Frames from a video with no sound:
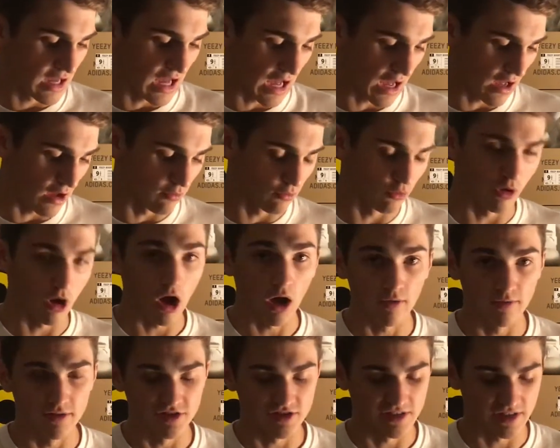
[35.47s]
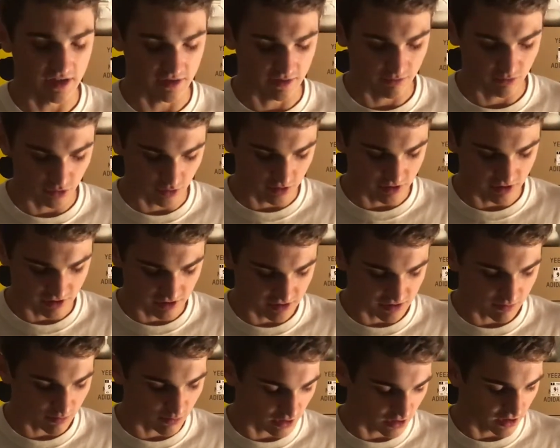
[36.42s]
I, well, obviously I got them through
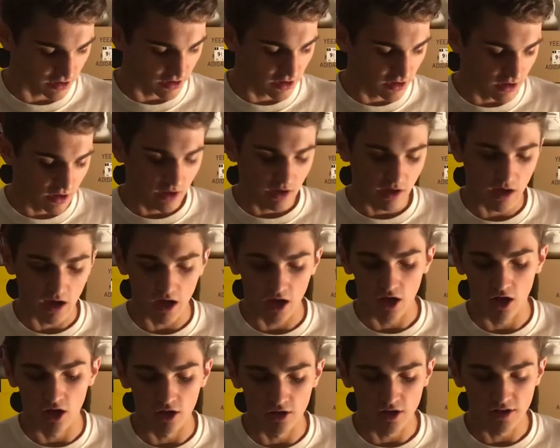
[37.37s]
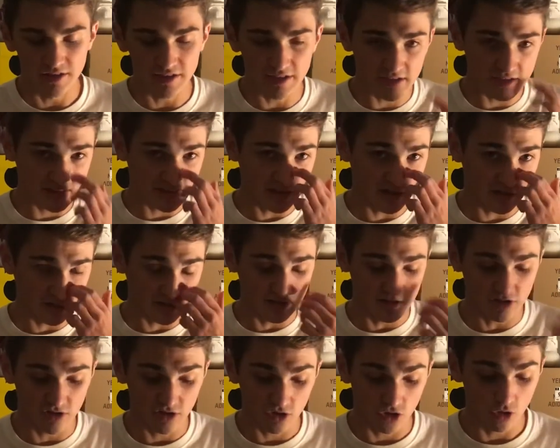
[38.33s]
Adidas, but uh, Adidas sent out
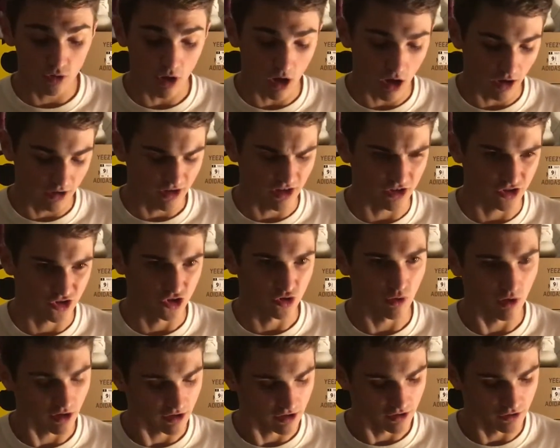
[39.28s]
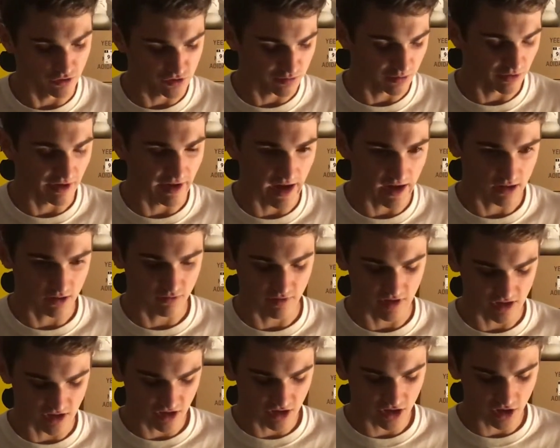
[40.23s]
these Q, uh, not QR codes, but
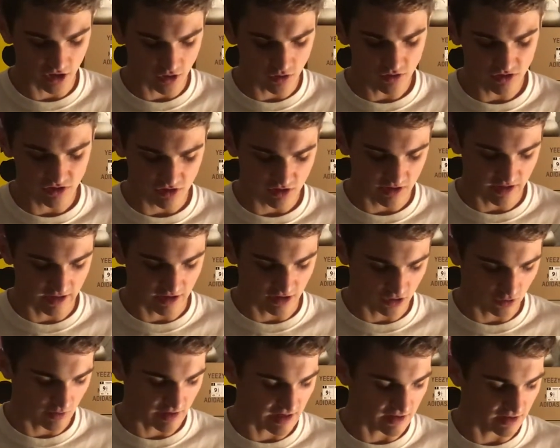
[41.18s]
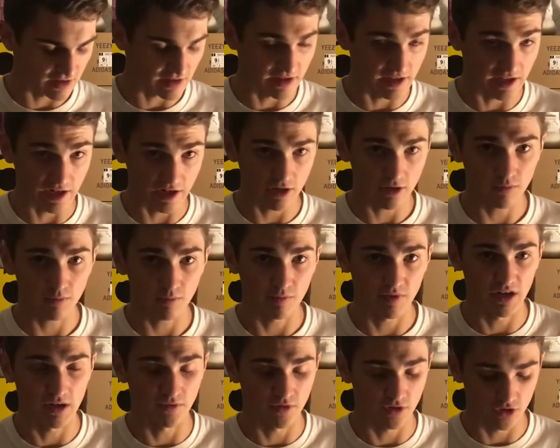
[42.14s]
activation codes that you had to enter
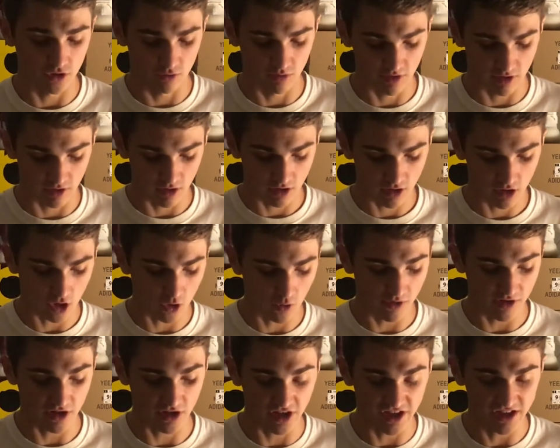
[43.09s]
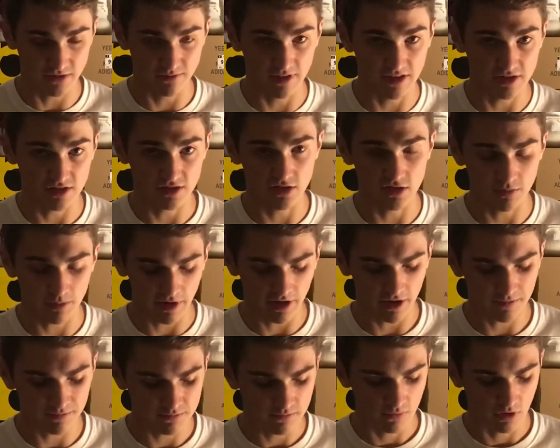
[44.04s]
whenever you were going to customize this
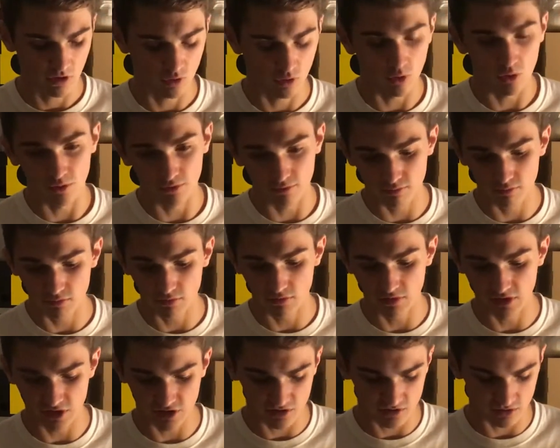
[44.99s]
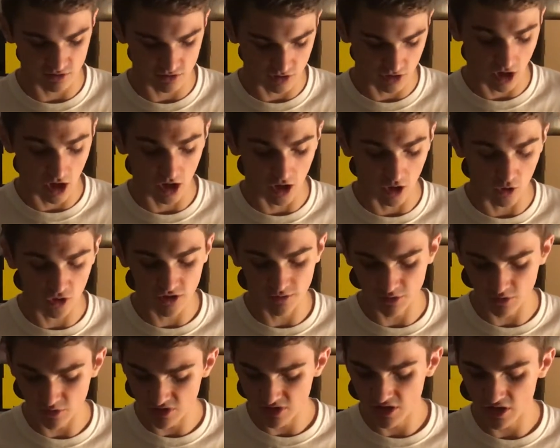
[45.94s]
pair, well, this uh, Ultra
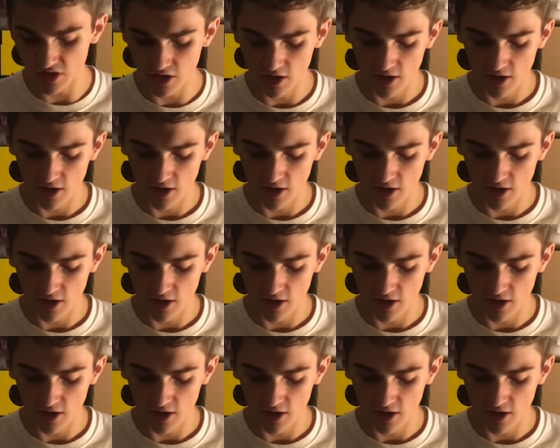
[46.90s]
Boost,